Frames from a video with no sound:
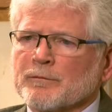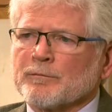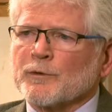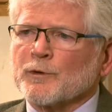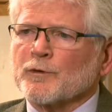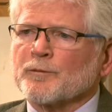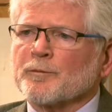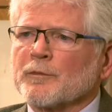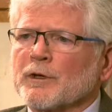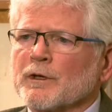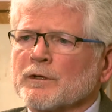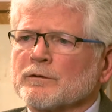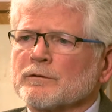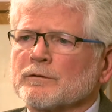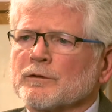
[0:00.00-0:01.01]

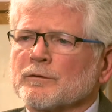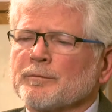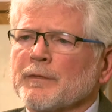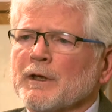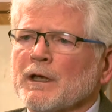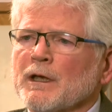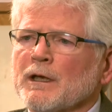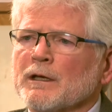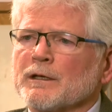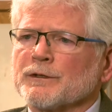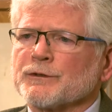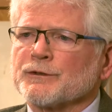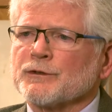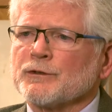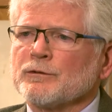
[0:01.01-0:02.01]
movement to me
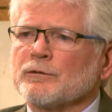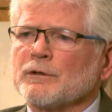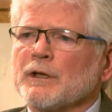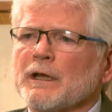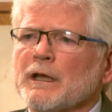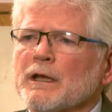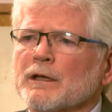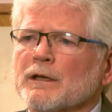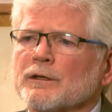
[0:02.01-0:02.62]
is unique